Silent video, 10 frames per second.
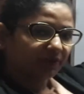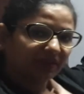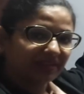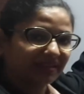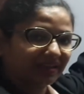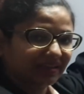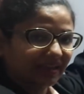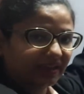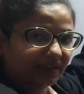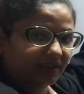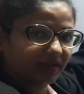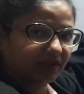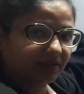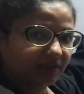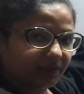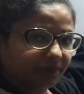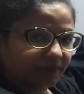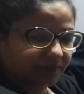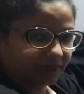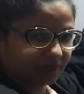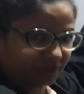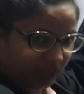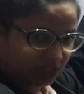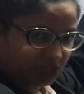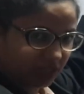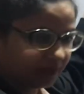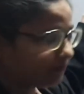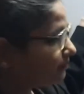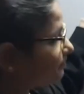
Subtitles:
you can declare function,